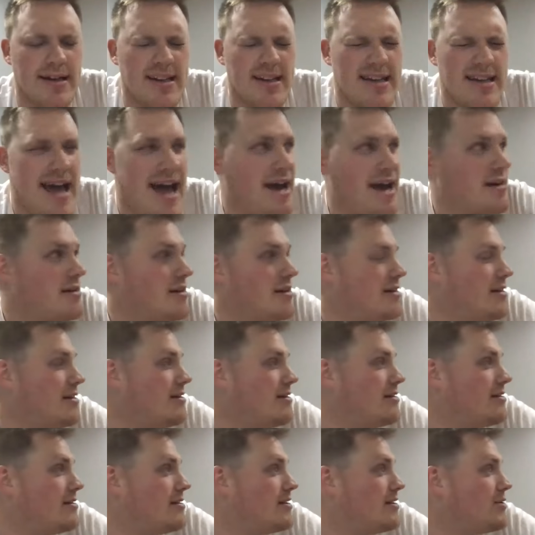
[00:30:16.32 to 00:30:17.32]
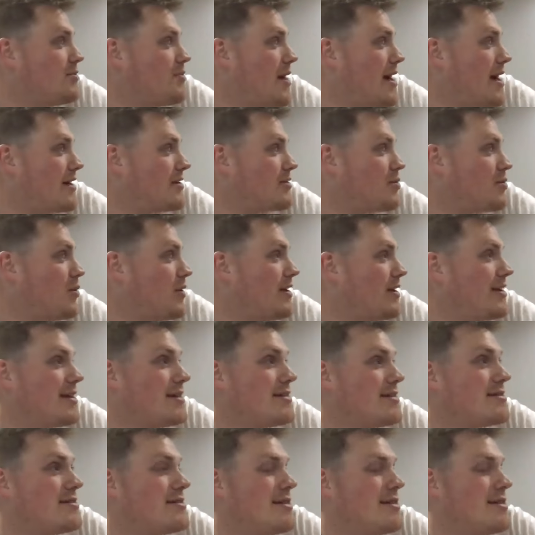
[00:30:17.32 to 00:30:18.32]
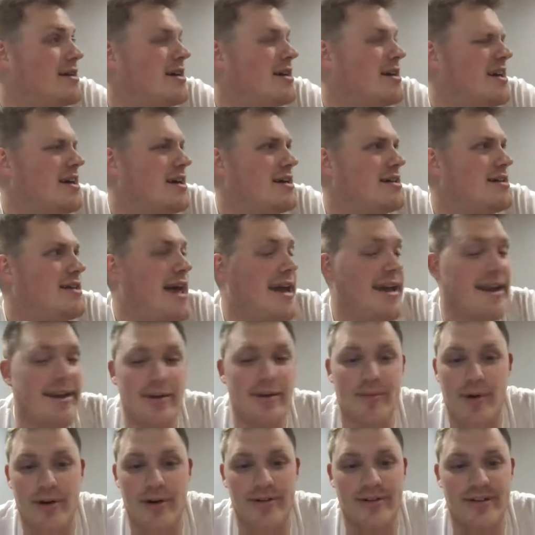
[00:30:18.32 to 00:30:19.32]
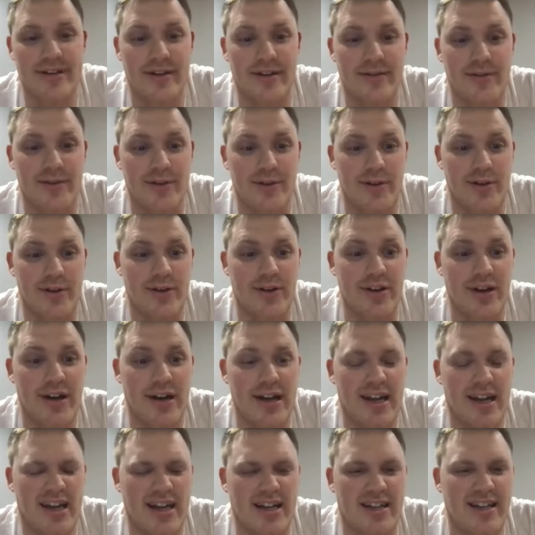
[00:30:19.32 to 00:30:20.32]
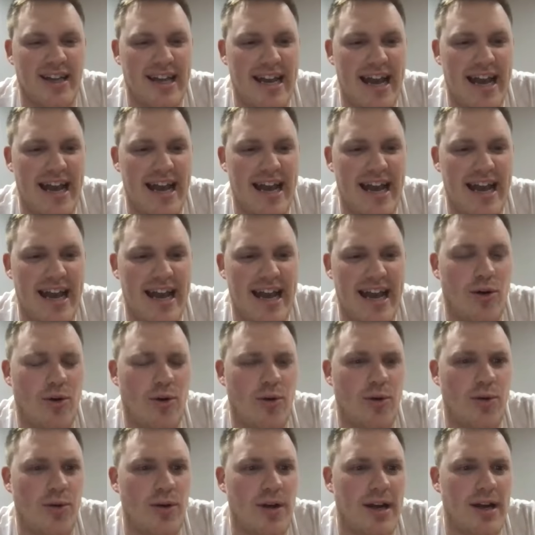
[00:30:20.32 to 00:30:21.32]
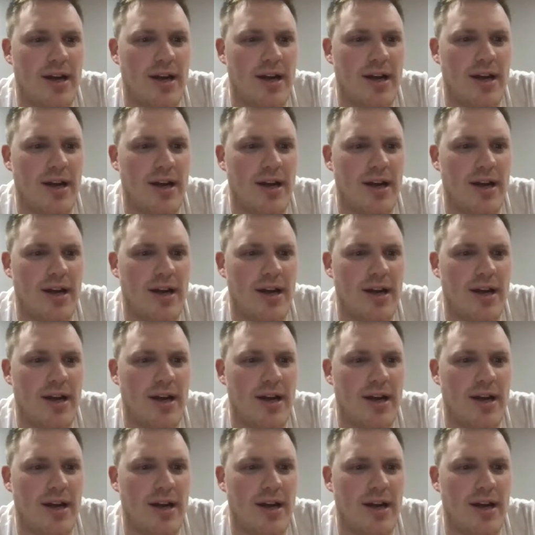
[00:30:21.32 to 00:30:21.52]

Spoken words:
Natalie, this past week, has taken it upon herself to clean out our whole